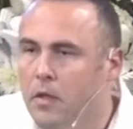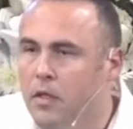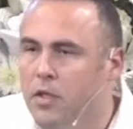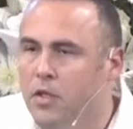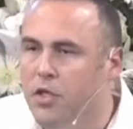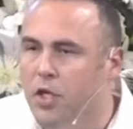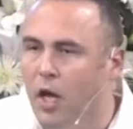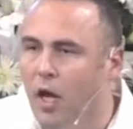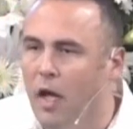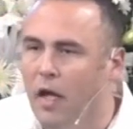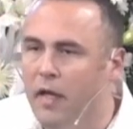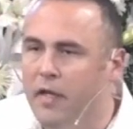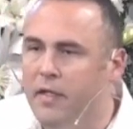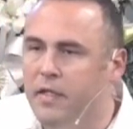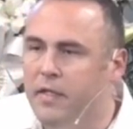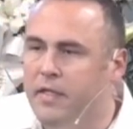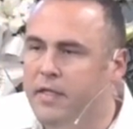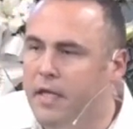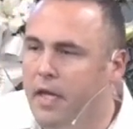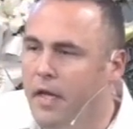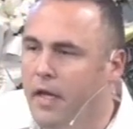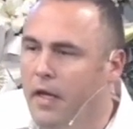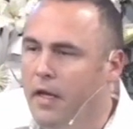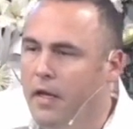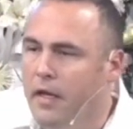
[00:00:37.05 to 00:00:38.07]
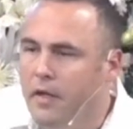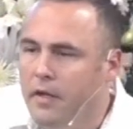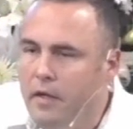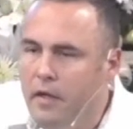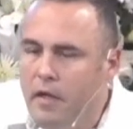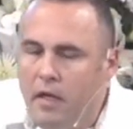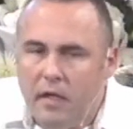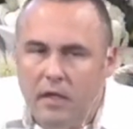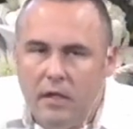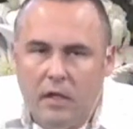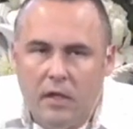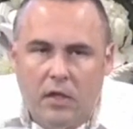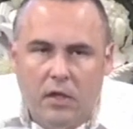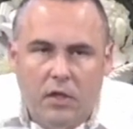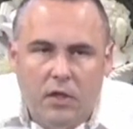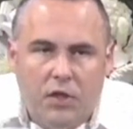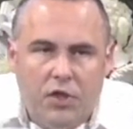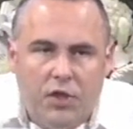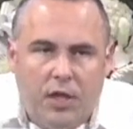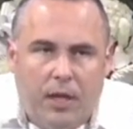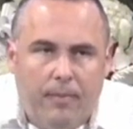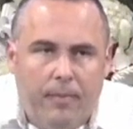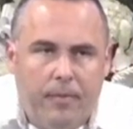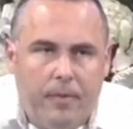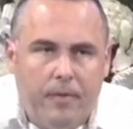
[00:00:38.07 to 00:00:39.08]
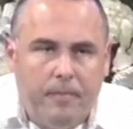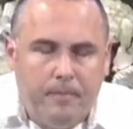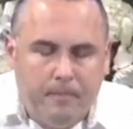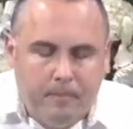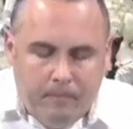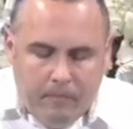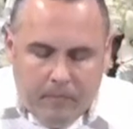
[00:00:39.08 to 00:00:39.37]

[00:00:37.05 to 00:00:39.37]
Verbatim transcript: John 10 and the Good Shepherd.